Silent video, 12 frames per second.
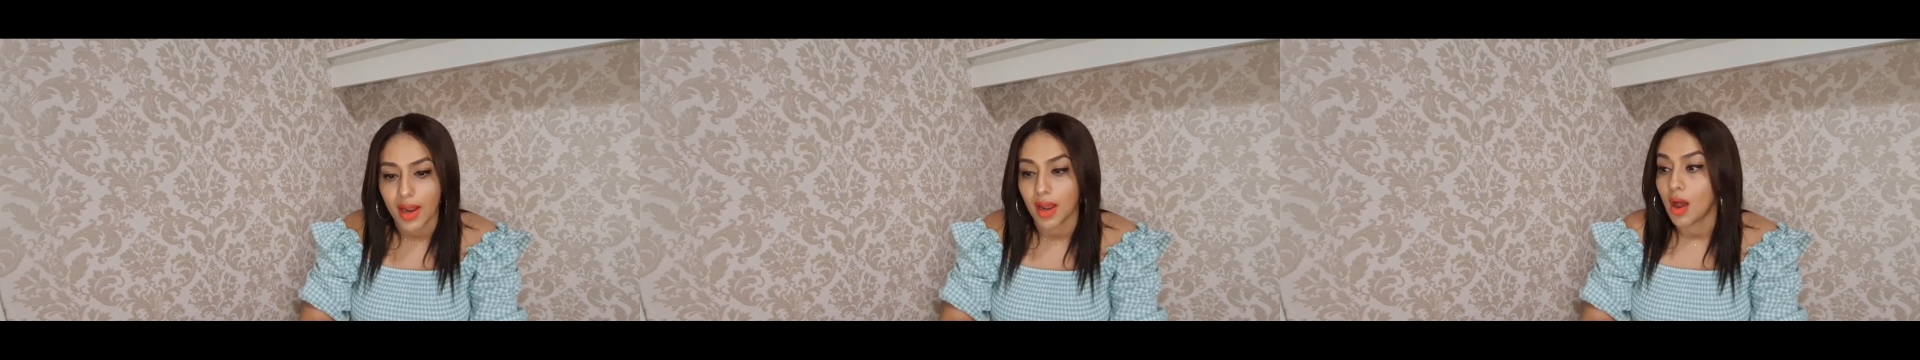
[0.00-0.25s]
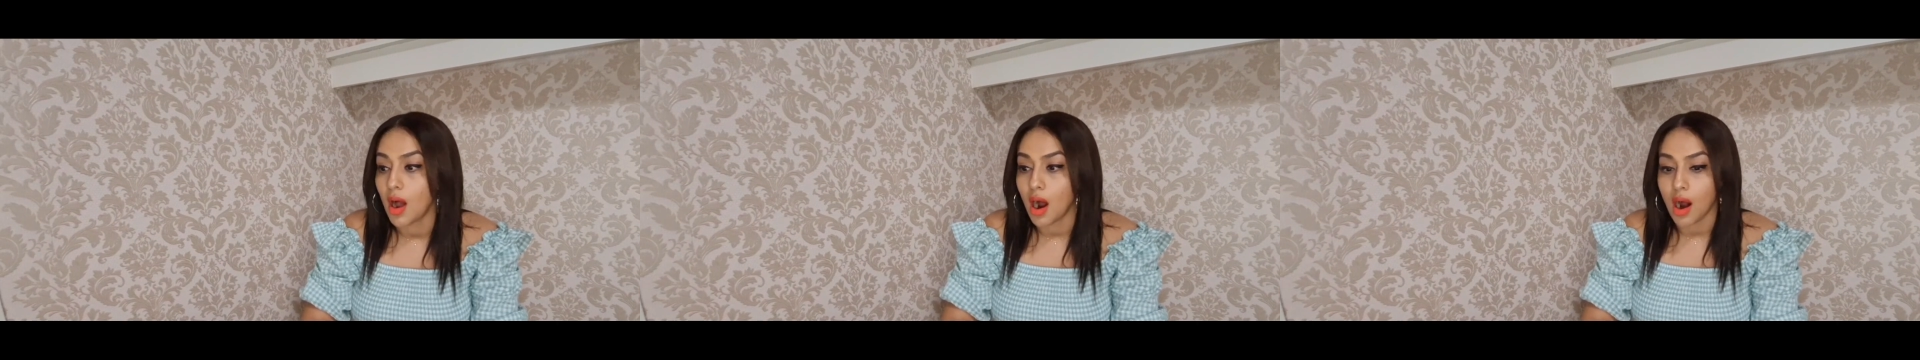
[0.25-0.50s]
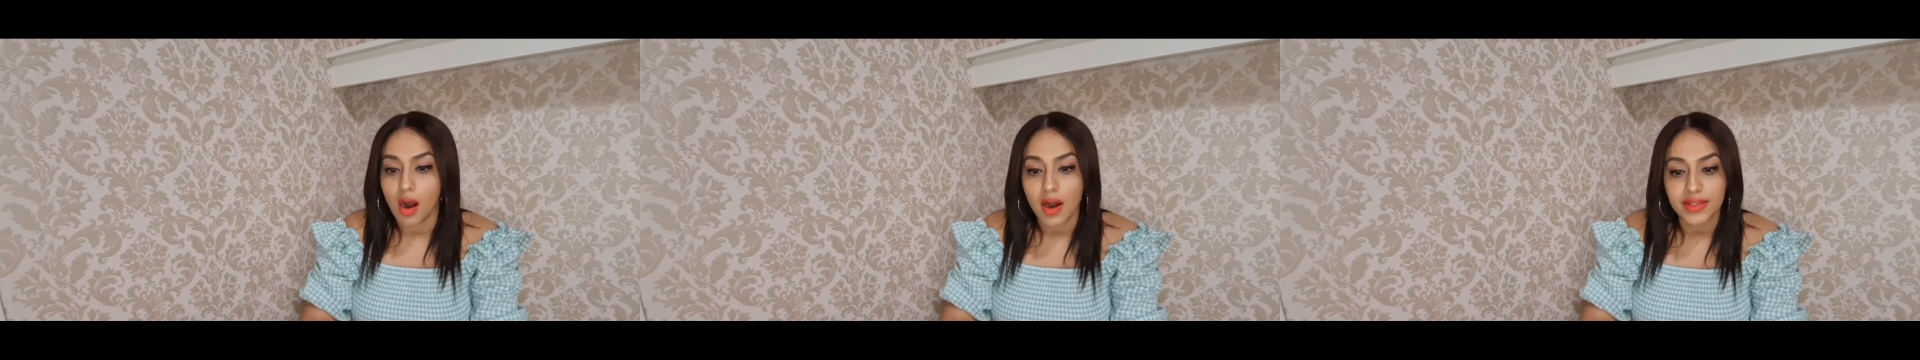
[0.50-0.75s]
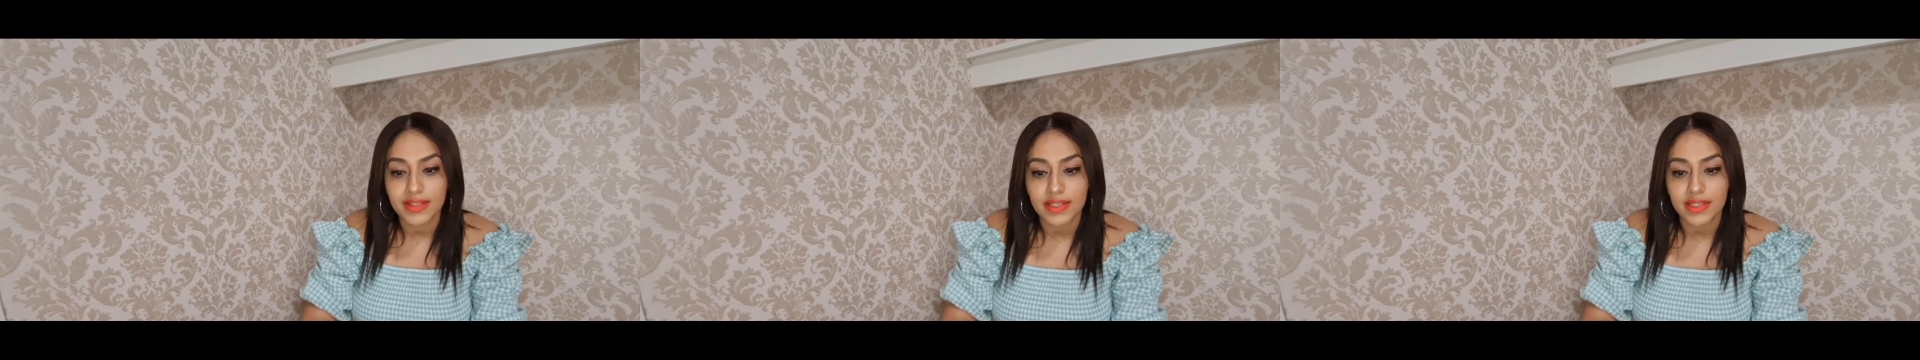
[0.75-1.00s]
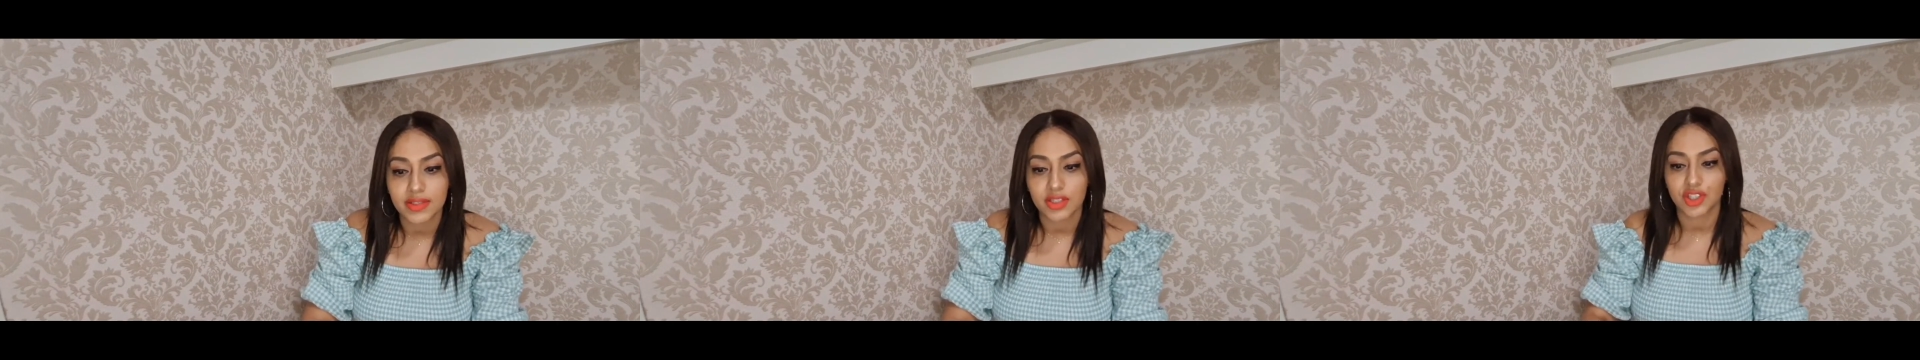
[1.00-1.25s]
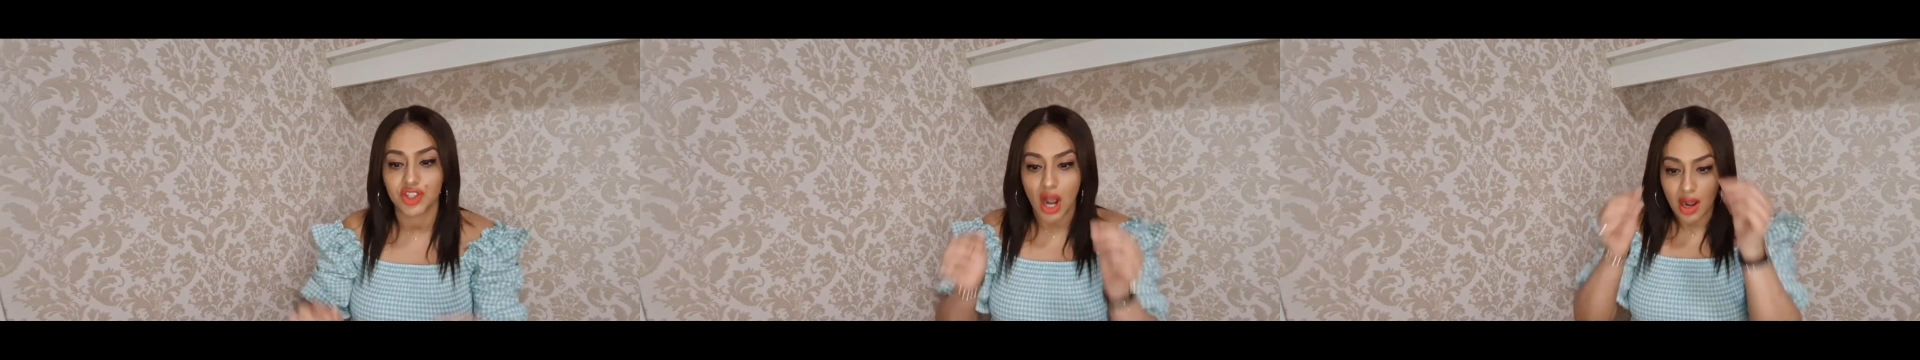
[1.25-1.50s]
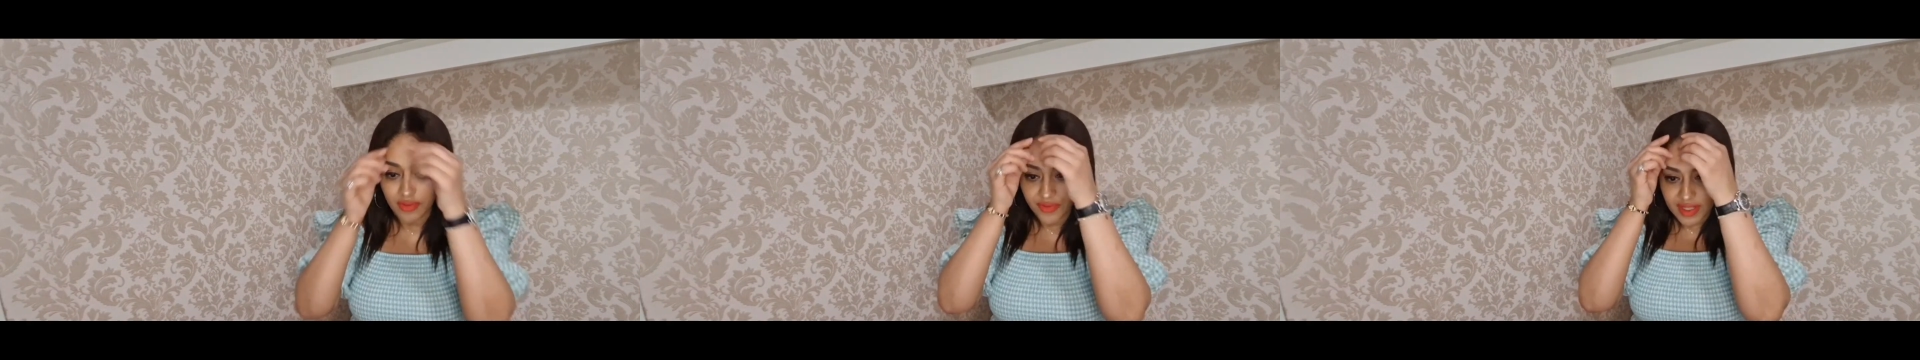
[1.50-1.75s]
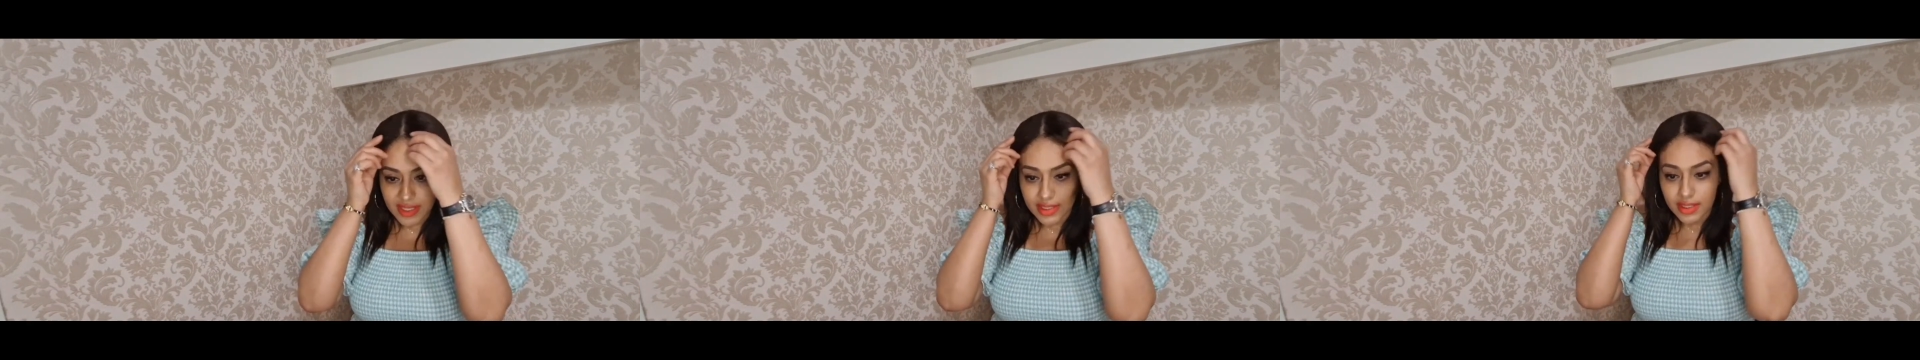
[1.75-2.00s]
Okay, artist
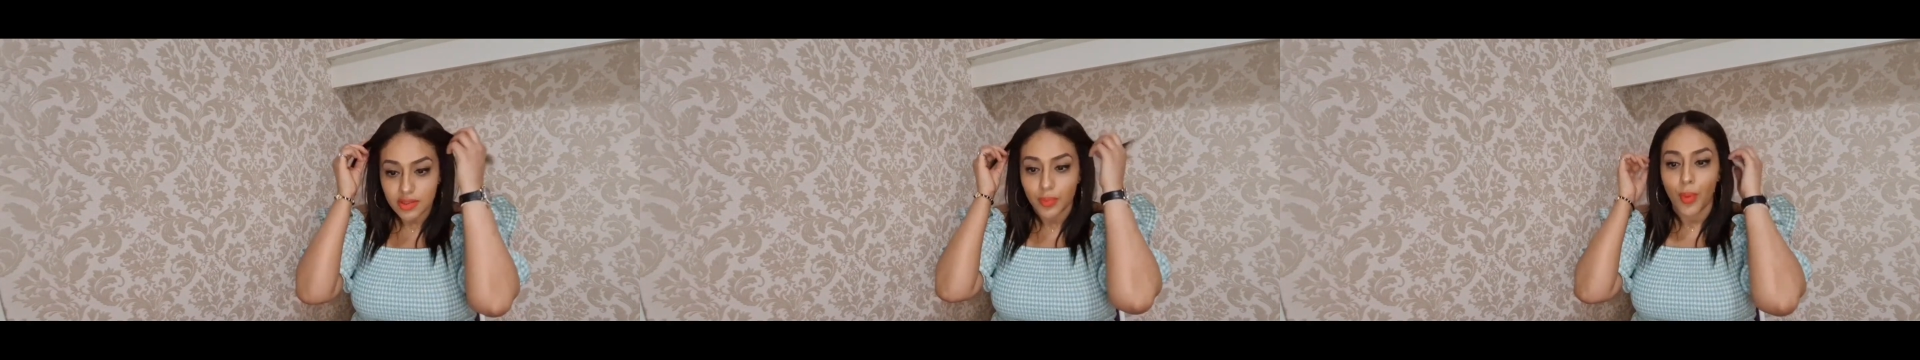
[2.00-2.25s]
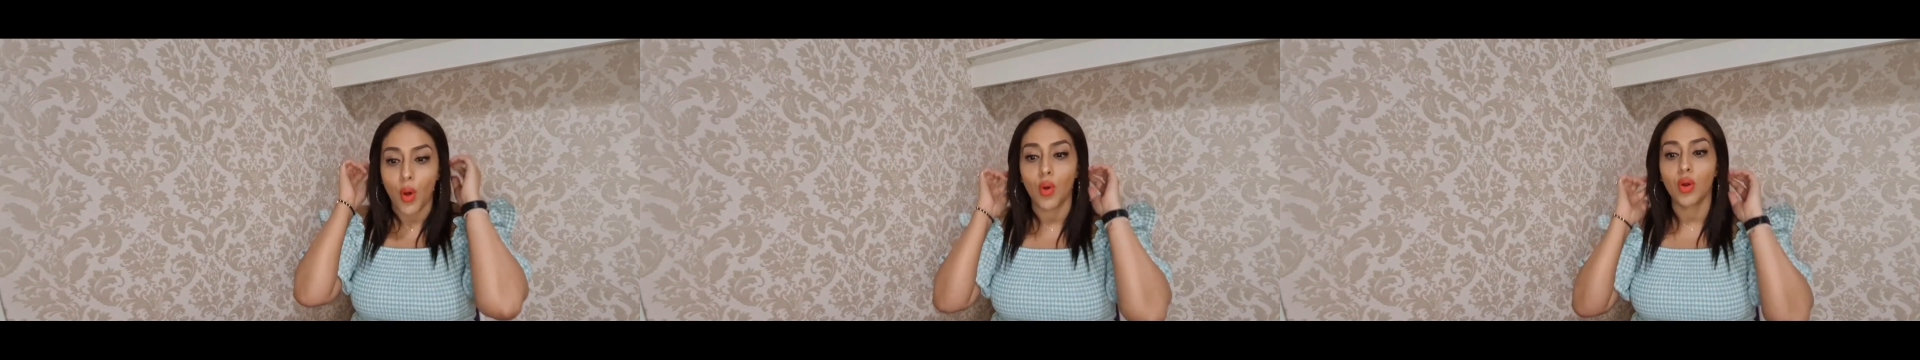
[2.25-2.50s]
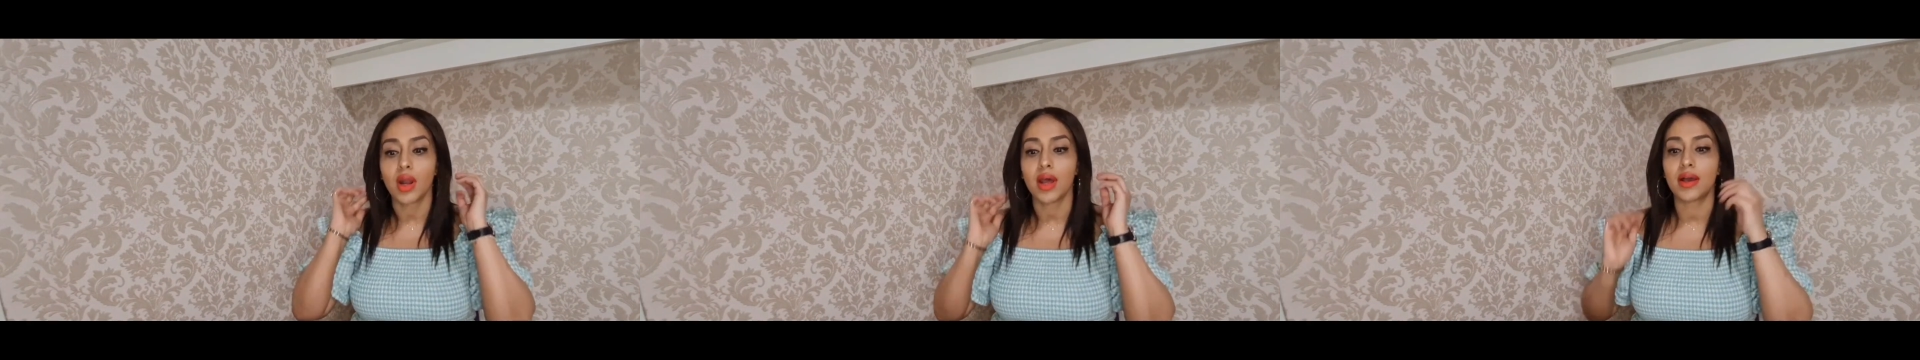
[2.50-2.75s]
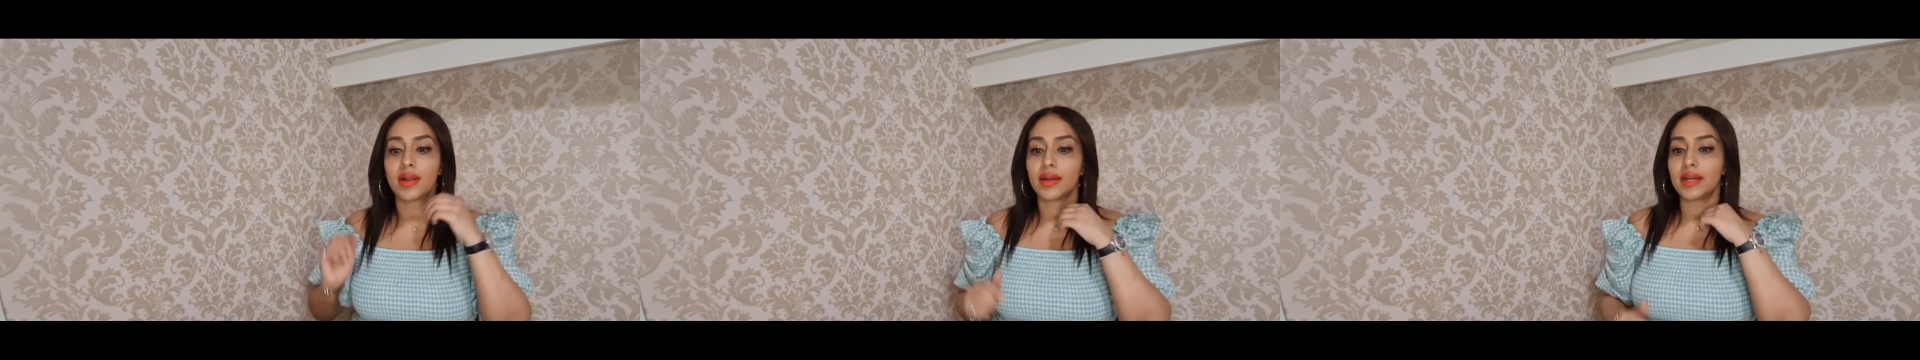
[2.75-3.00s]
Shan Vincent the Paul,